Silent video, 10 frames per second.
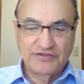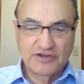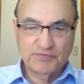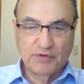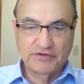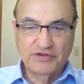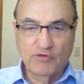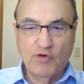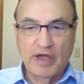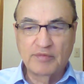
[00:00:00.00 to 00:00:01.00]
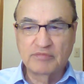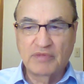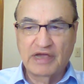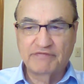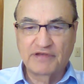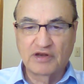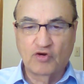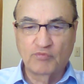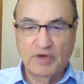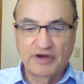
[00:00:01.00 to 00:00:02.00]
Just punch in Raymond
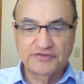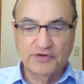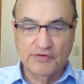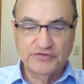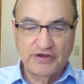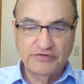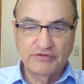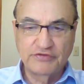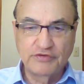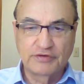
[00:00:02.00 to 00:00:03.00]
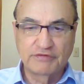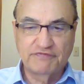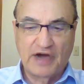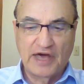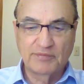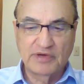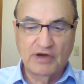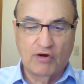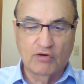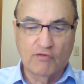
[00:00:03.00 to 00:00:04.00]
Mayfield on many search engine. You can find
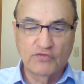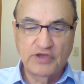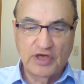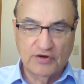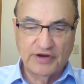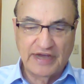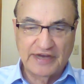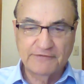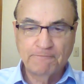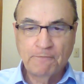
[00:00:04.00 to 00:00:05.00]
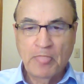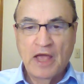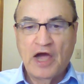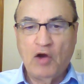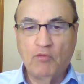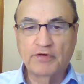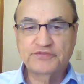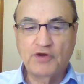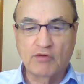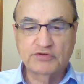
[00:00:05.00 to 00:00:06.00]
me all over the internet. I
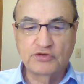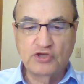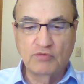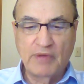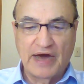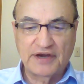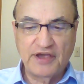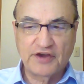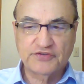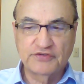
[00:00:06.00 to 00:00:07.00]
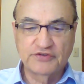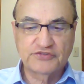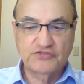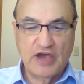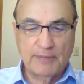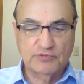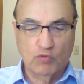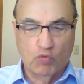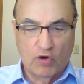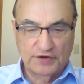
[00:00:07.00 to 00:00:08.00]
want to talk to you about Exodus
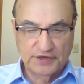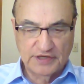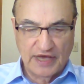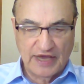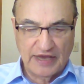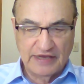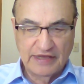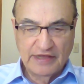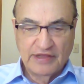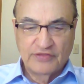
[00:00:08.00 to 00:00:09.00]
chapter one today.